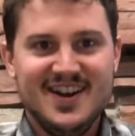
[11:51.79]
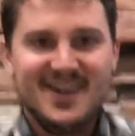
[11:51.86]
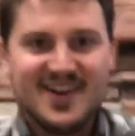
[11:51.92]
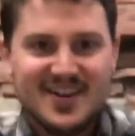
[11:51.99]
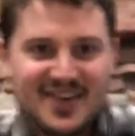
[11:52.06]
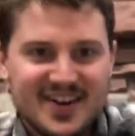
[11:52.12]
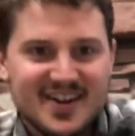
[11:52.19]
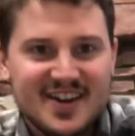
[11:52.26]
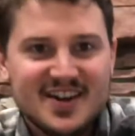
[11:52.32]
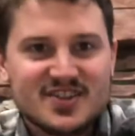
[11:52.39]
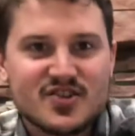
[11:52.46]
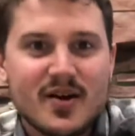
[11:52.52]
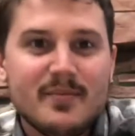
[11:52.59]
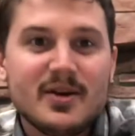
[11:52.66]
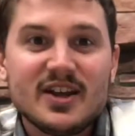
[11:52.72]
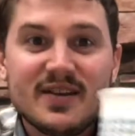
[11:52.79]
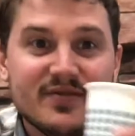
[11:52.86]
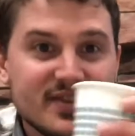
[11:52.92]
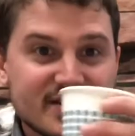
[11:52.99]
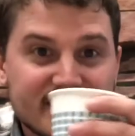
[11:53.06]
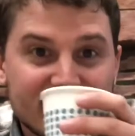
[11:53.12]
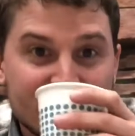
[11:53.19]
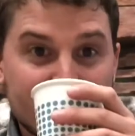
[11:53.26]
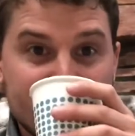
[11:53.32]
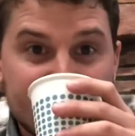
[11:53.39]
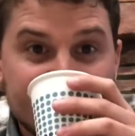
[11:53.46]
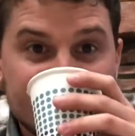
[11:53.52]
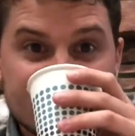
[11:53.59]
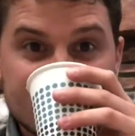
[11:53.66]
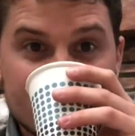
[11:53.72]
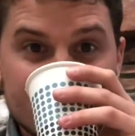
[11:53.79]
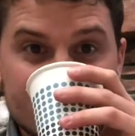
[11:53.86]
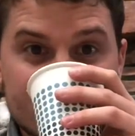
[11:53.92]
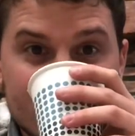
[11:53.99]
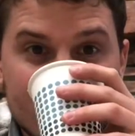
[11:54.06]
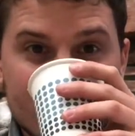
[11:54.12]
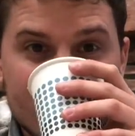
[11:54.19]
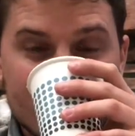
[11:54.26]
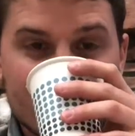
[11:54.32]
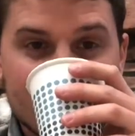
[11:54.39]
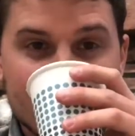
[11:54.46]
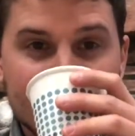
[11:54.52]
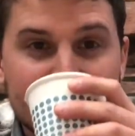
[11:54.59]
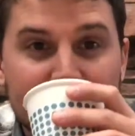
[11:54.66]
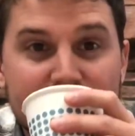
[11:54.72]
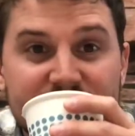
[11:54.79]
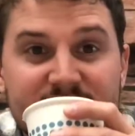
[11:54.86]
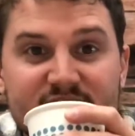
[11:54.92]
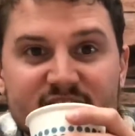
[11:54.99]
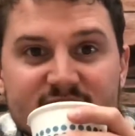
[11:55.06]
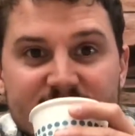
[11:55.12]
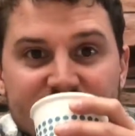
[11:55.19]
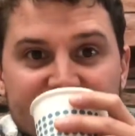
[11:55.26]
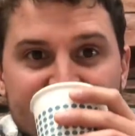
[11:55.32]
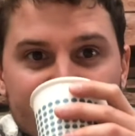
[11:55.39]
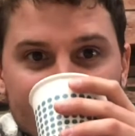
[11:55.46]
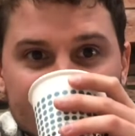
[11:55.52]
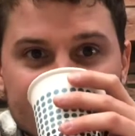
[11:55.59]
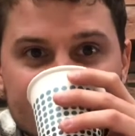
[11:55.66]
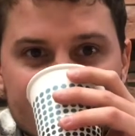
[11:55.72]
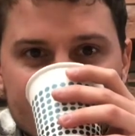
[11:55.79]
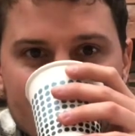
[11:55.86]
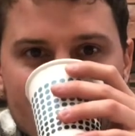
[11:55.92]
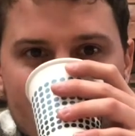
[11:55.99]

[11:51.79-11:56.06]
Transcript: Okay, so I'm gonna give this a little bit of a steep, or a little bit of a taste and see.